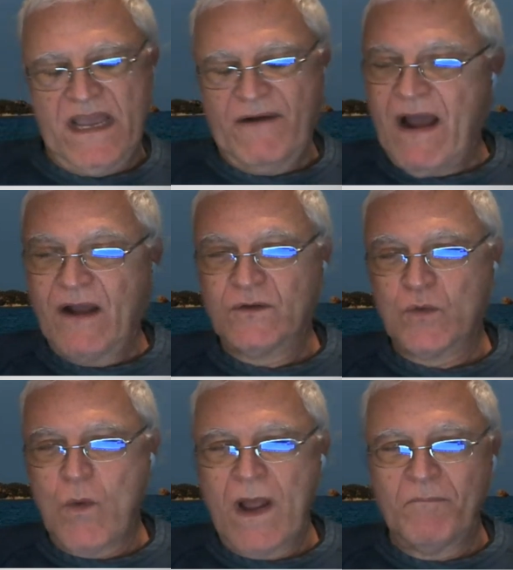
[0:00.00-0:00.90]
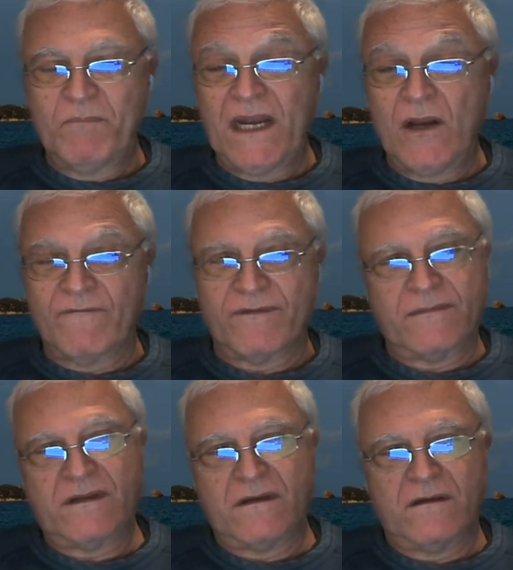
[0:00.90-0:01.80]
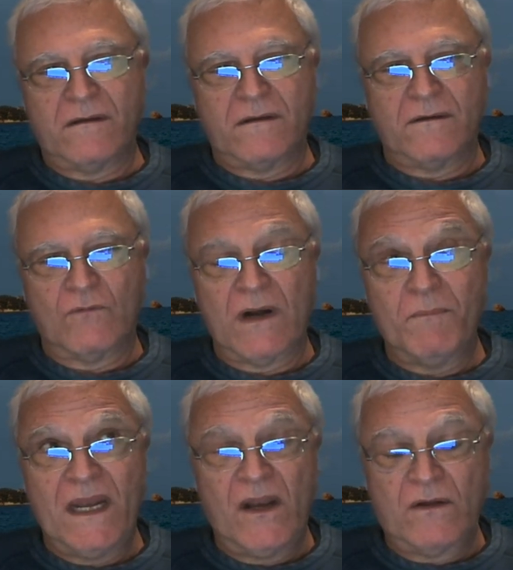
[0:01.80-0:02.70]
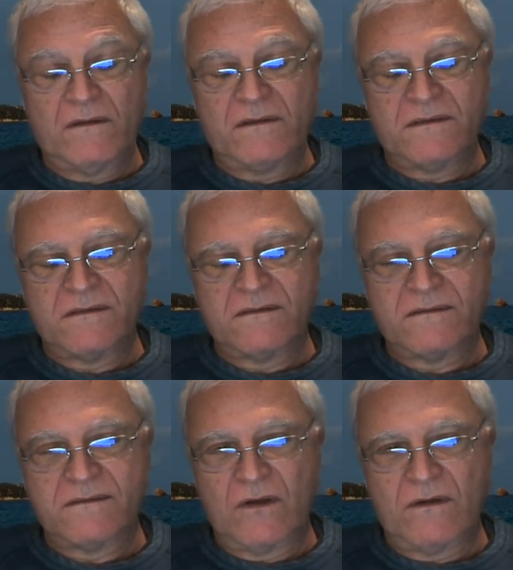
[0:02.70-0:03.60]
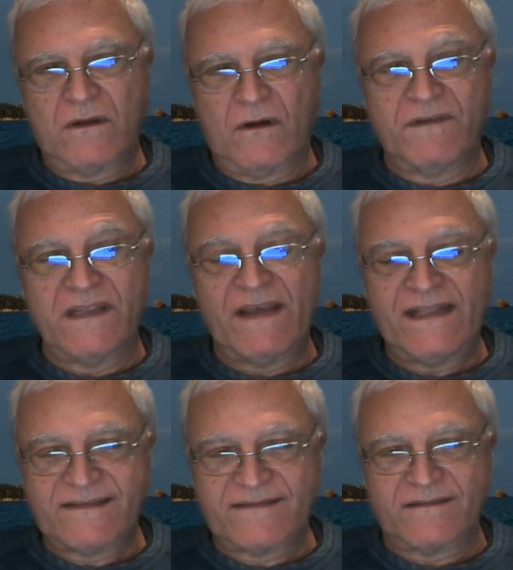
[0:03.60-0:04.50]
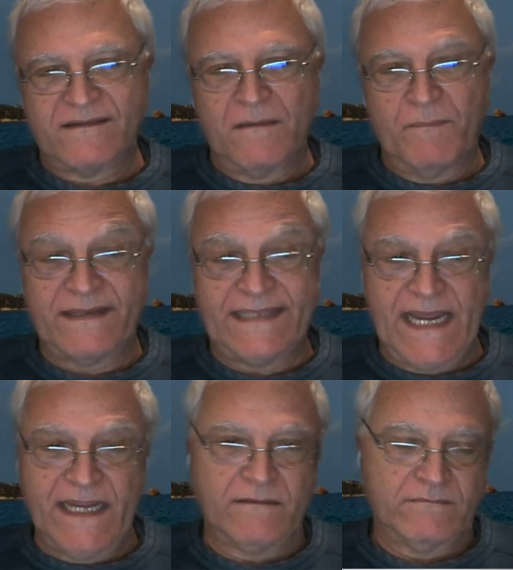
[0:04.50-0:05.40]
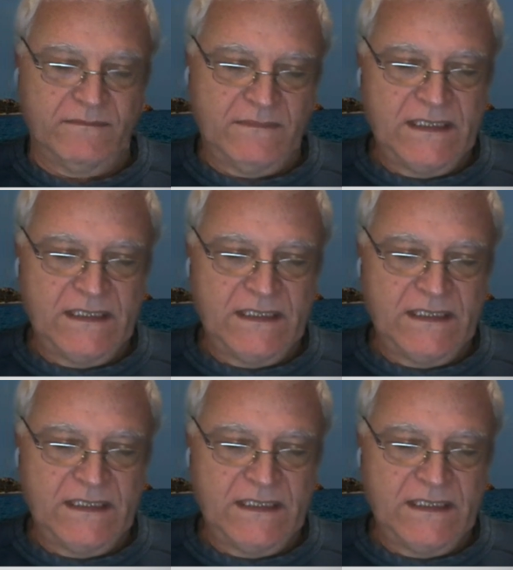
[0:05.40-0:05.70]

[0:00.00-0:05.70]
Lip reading: around 1 billion from 1 billion of events per day.